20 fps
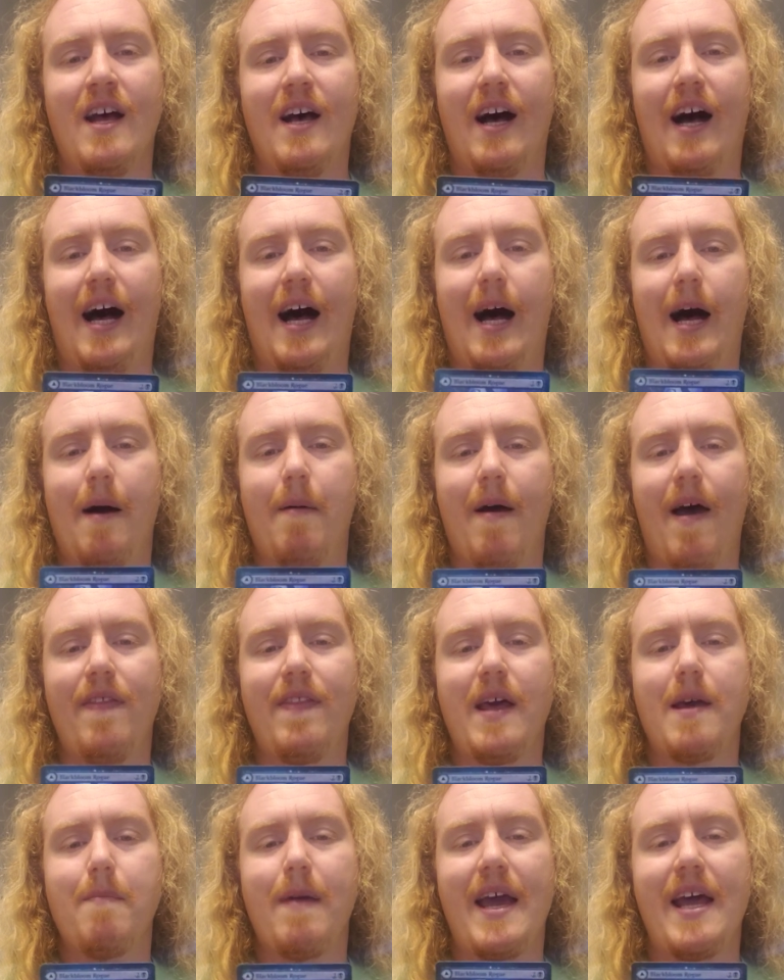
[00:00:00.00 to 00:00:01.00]
And
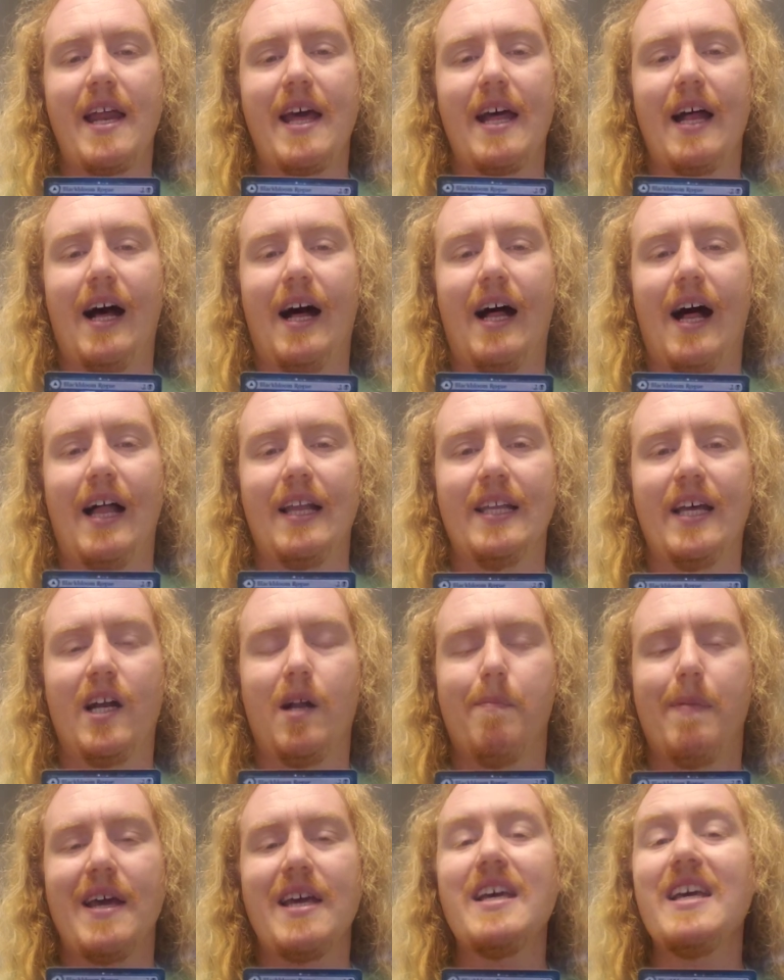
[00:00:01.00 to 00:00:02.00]
they made it a little
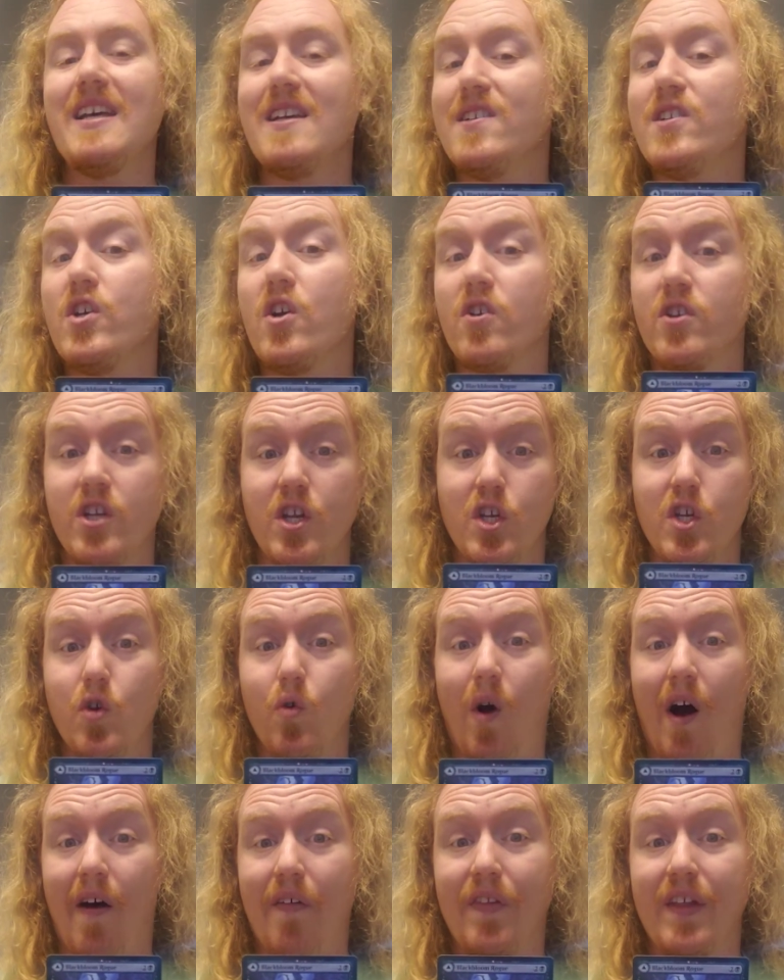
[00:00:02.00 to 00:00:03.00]
bit easier to do
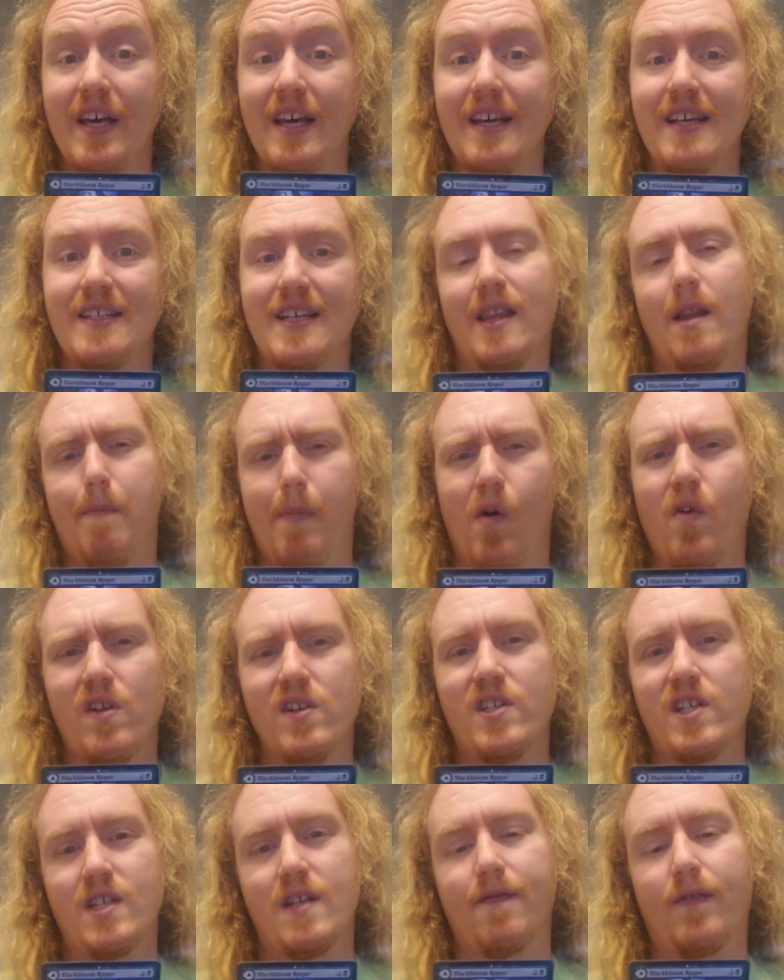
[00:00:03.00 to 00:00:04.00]
on these. And the
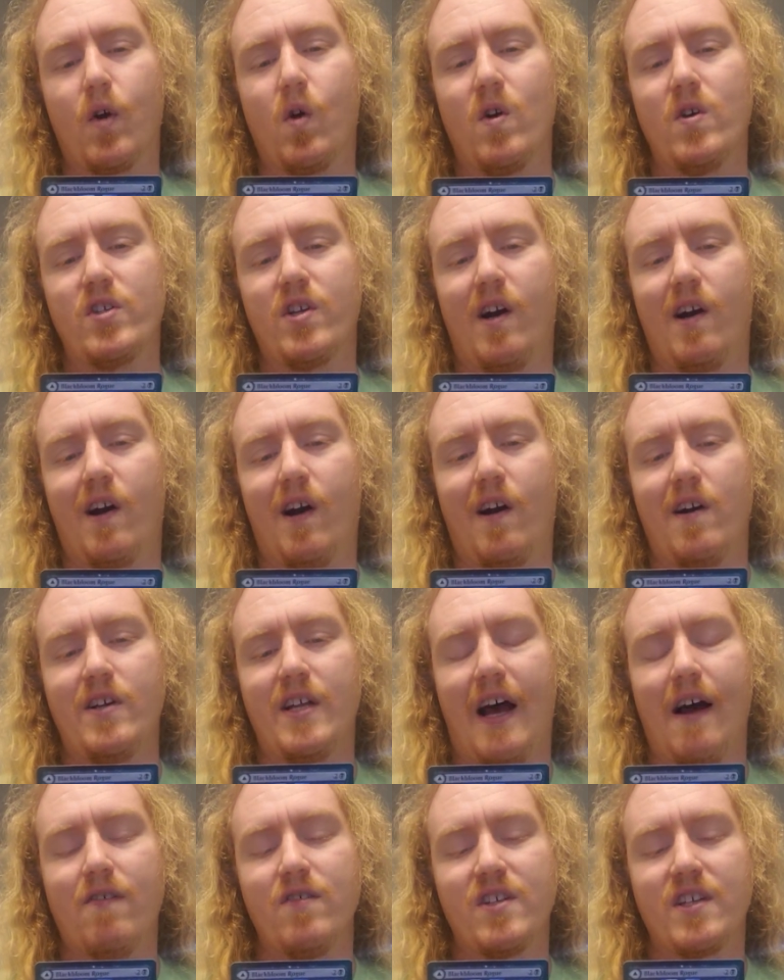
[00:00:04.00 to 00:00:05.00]
bonuses, of course, are
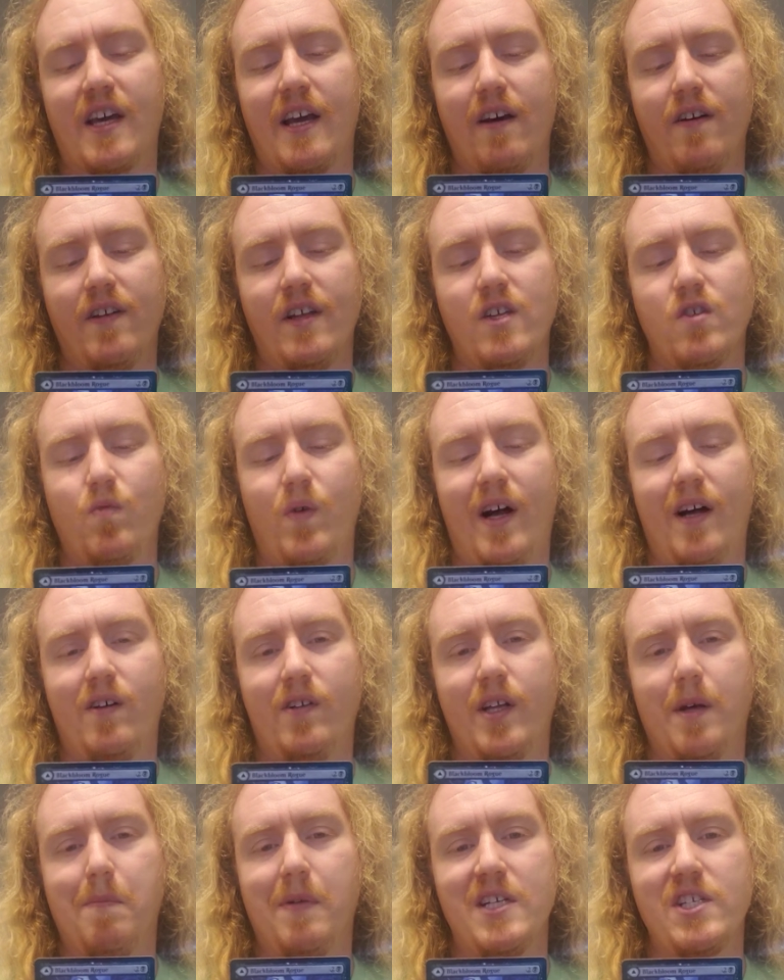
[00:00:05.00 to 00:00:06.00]
downscaled as well,
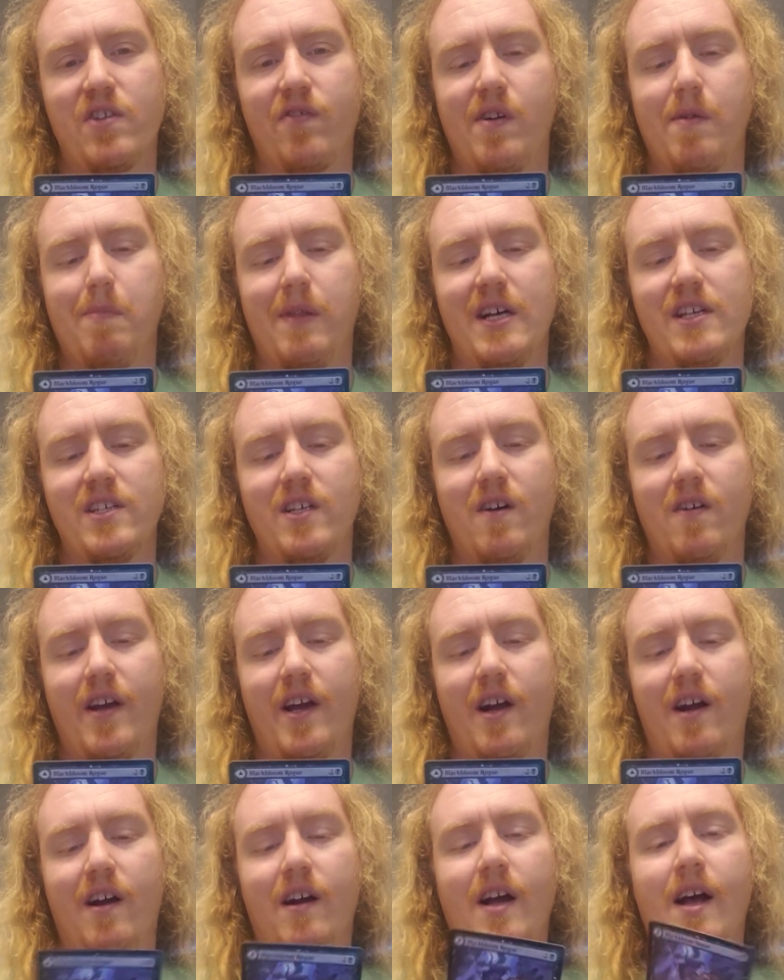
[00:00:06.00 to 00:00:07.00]
only +3/+0
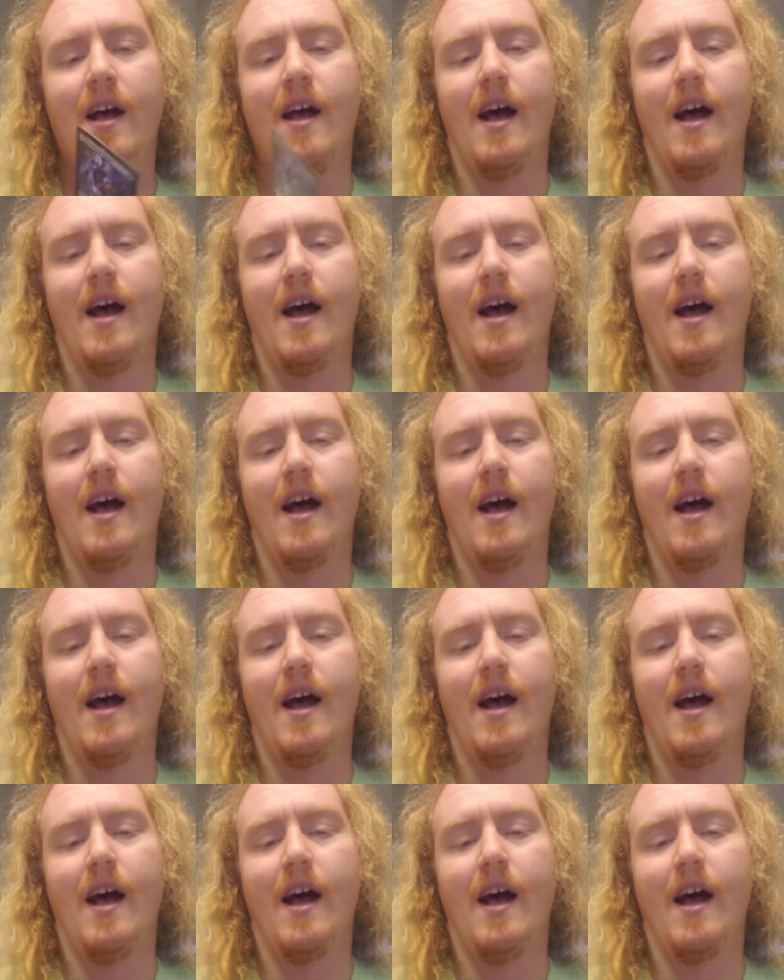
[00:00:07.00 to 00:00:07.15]
here.